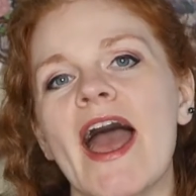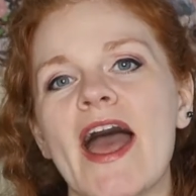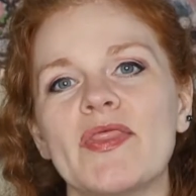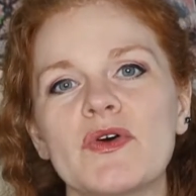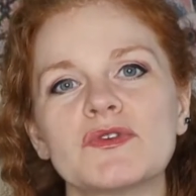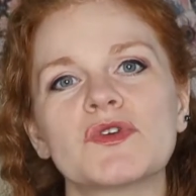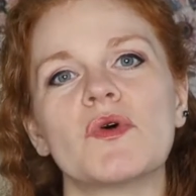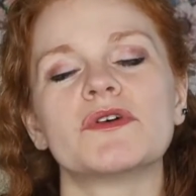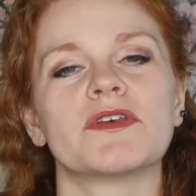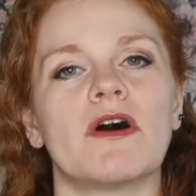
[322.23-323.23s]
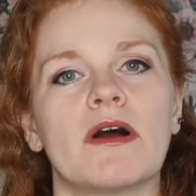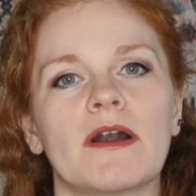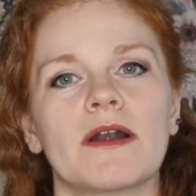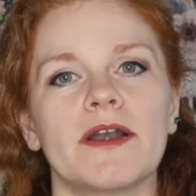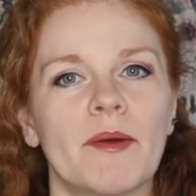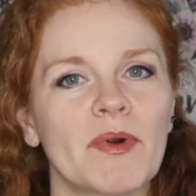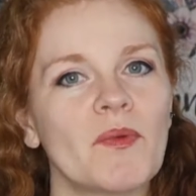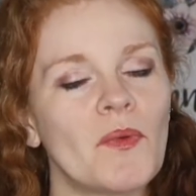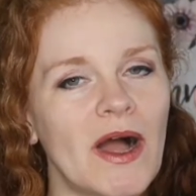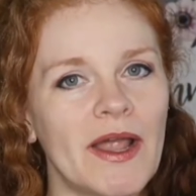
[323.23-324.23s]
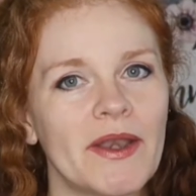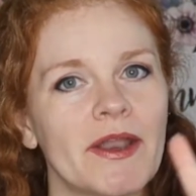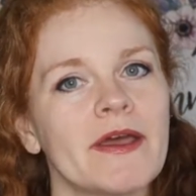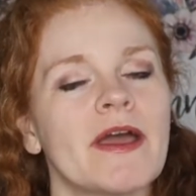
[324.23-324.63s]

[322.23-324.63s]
And those goals are, number 1,